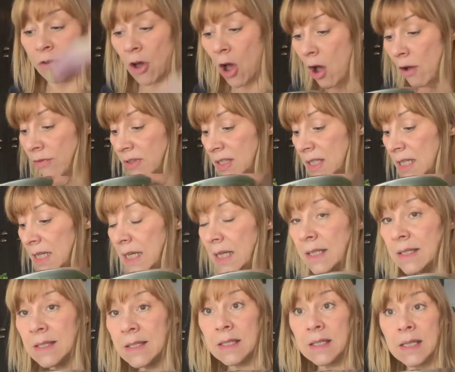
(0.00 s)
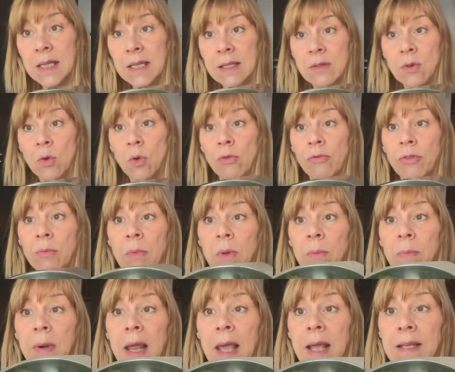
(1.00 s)
harvested these all from a
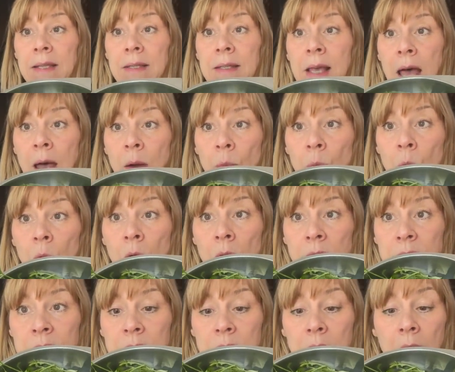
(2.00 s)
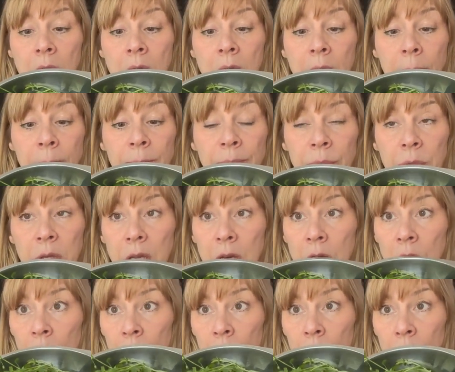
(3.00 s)
place that was, you
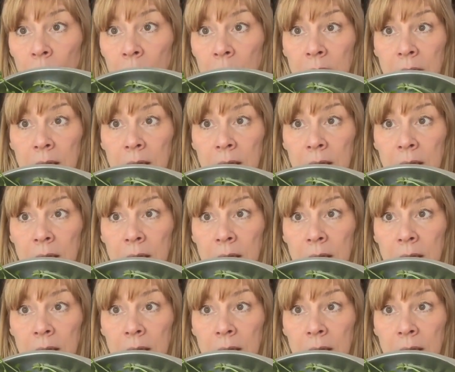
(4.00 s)
know,